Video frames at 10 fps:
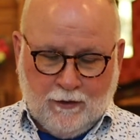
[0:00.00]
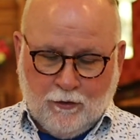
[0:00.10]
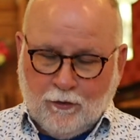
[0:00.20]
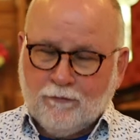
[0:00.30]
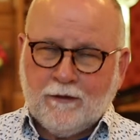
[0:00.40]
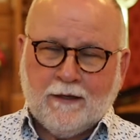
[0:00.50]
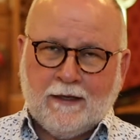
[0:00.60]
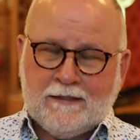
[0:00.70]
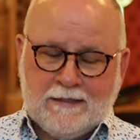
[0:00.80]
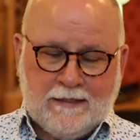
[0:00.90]

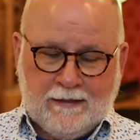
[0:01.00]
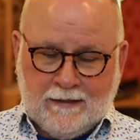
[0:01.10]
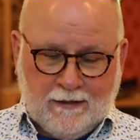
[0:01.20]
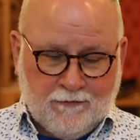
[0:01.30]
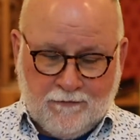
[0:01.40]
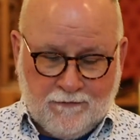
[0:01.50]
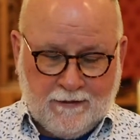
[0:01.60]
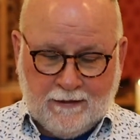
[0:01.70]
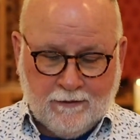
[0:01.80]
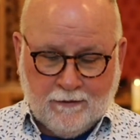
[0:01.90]
COVID-19 is
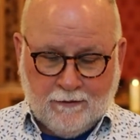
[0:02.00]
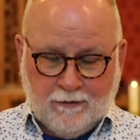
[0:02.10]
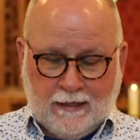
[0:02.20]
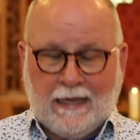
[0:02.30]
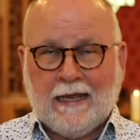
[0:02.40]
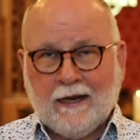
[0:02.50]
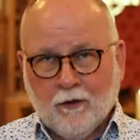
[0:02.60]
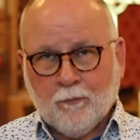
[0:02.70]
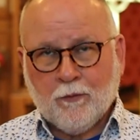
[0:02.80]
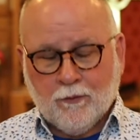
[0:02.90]
still an
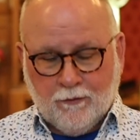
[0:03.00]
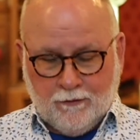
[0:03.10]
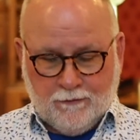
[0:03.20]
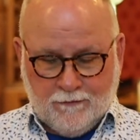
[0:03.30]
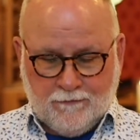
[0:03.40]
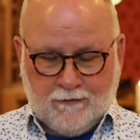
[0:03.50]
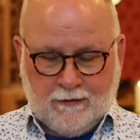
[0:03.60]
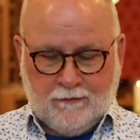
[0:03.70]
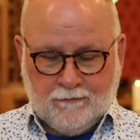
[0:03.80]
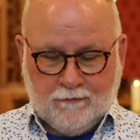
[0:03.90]
airborne
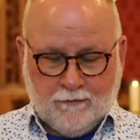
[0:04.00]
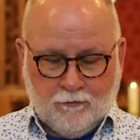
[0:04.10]
disease